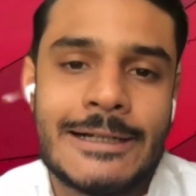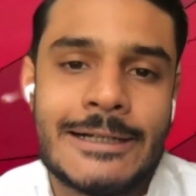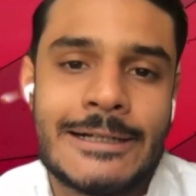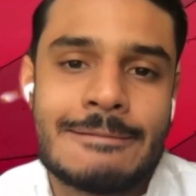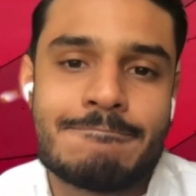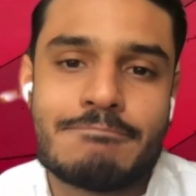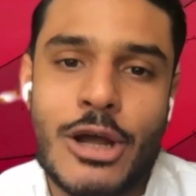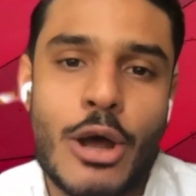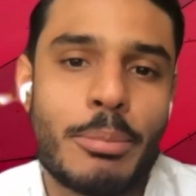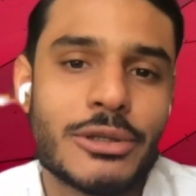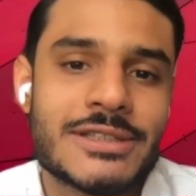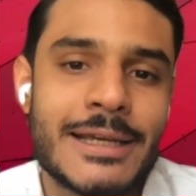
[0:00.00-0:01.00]
um, a
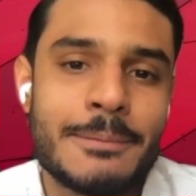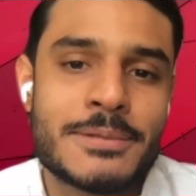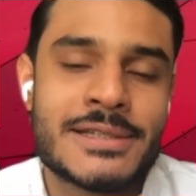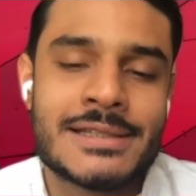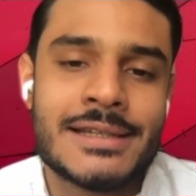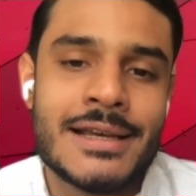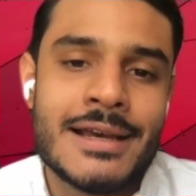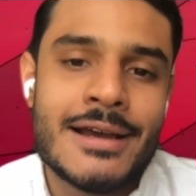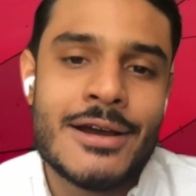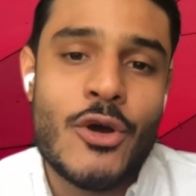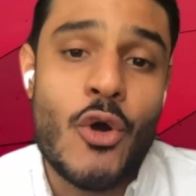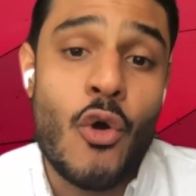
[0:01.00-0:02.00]
couple tips,
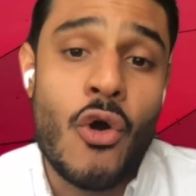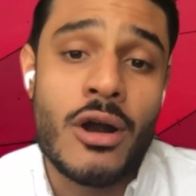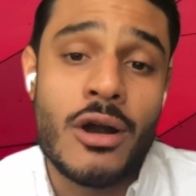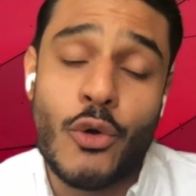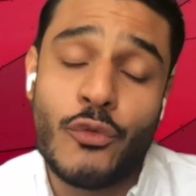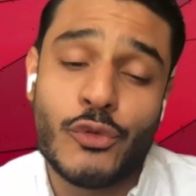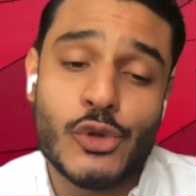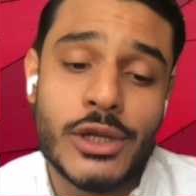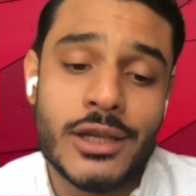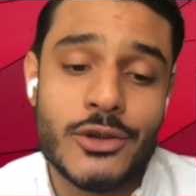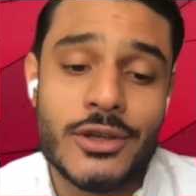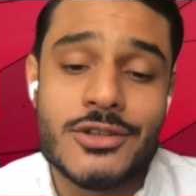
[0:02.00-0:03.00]
or
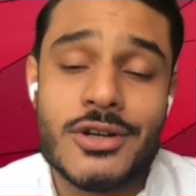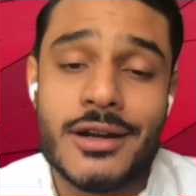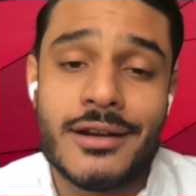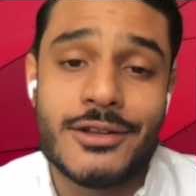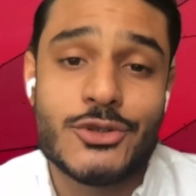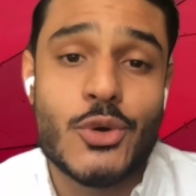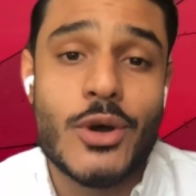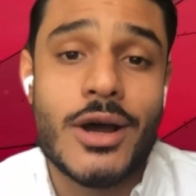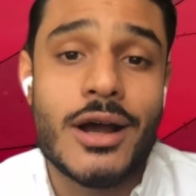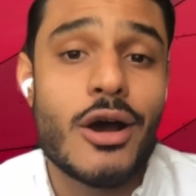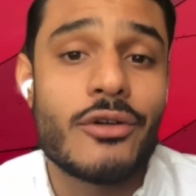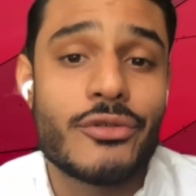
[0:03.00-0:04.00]
hopefully you can turn it into
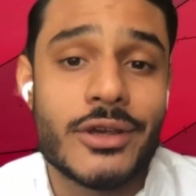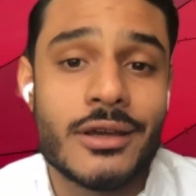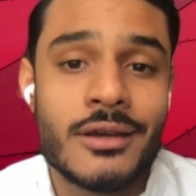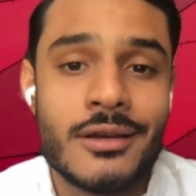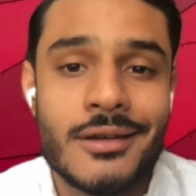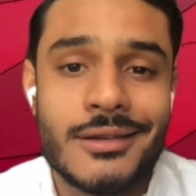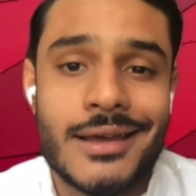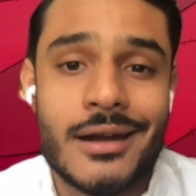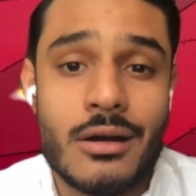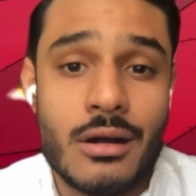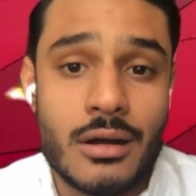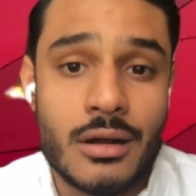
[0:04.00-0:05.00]
a coffee
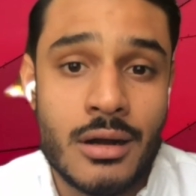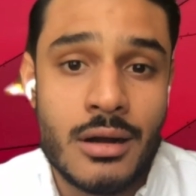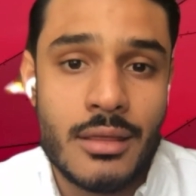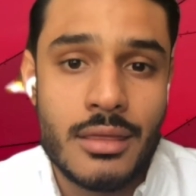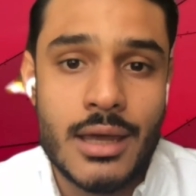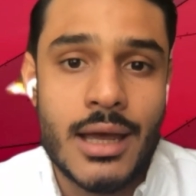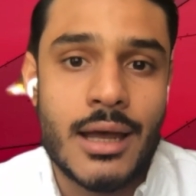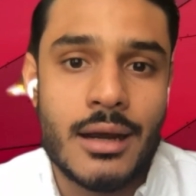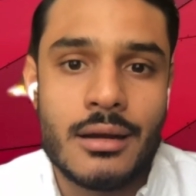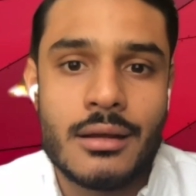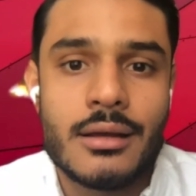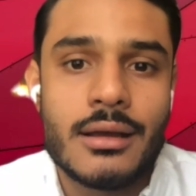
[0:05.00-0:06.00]
later on
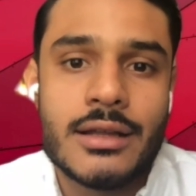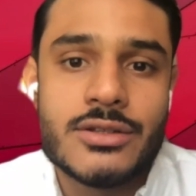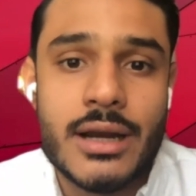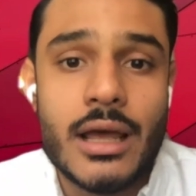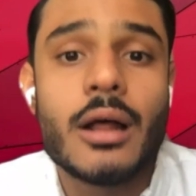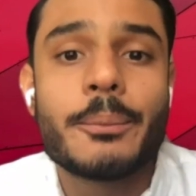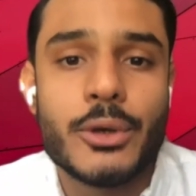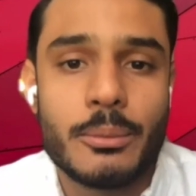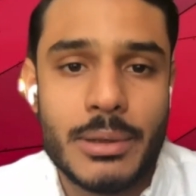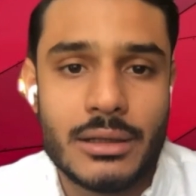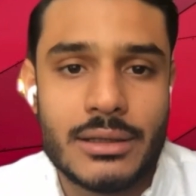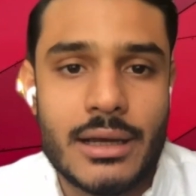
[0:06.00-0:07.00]
that it's going to help
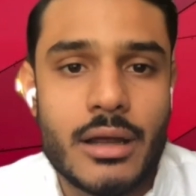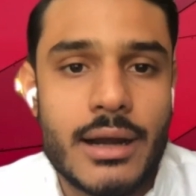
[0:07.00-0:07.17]
you build a